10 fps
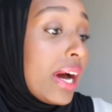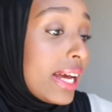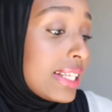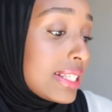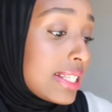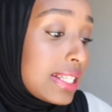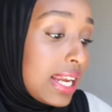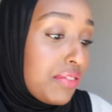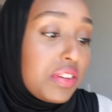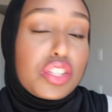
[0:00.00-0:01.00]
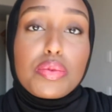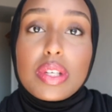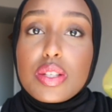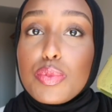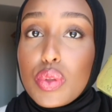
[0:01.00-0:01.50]
But I finished
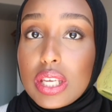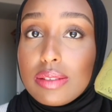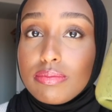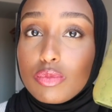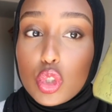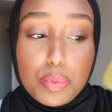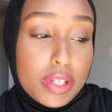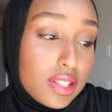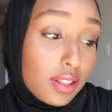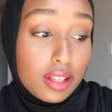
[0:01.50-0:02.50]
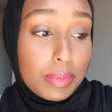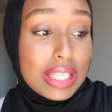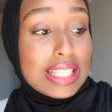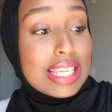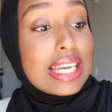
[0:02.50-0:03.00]
my smoothie, which basically
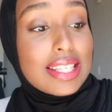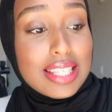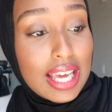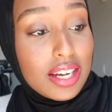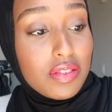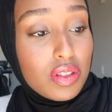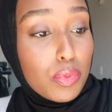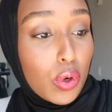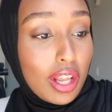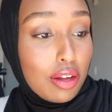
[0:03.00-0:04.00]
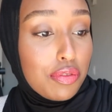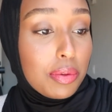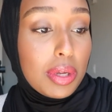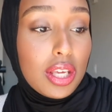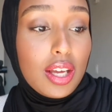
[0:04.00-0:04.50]
means it is the end of the morning
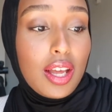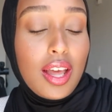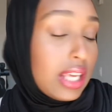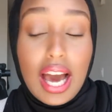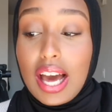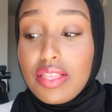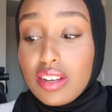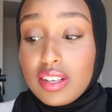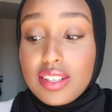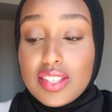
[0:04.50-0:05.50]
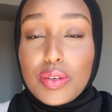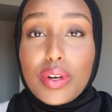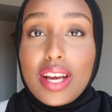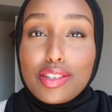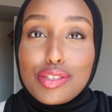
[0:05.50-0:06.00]
for me. Yeah, the
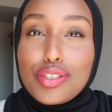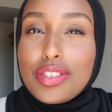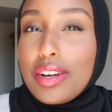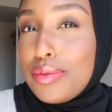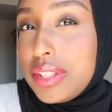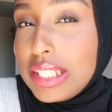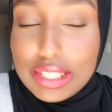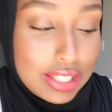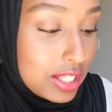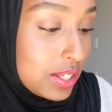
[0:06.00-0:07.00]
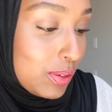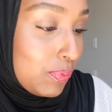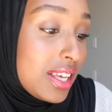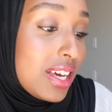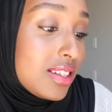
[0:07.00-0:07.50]
story actually turned out really good. So
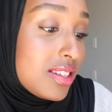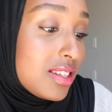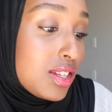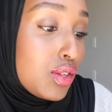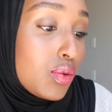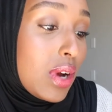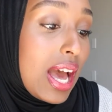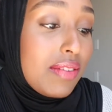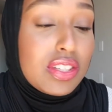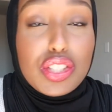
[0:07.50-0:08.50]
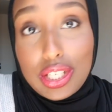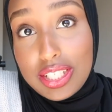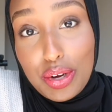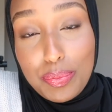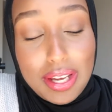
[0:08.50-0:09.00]
in case you haven't
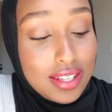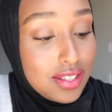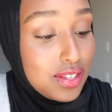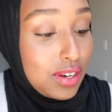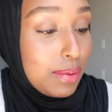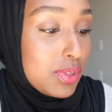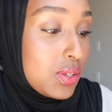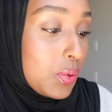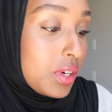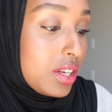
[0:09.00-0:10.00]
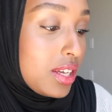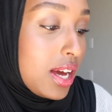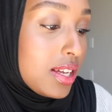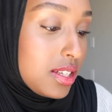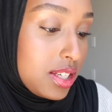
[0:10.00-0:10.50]
checked out my Instagram story
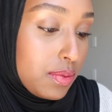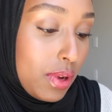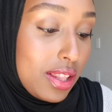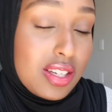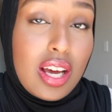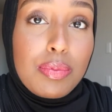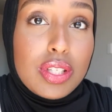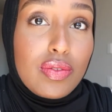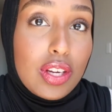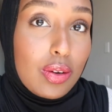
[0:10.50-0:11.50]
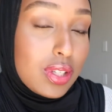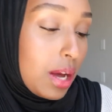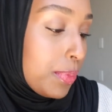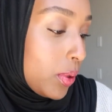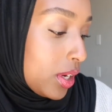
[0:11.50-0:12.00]
yet, by the time this video is
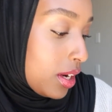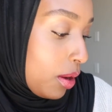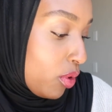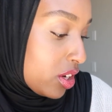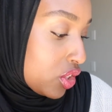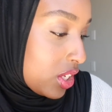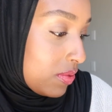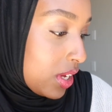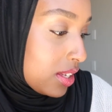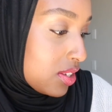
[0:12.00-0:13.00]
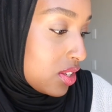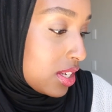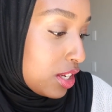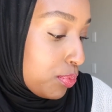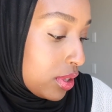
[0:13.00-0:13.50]
uploaded, I want to just give you guys a
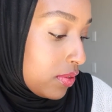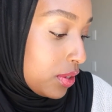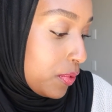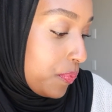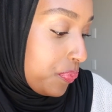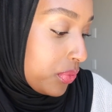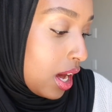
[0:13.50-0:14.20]
sneak preview.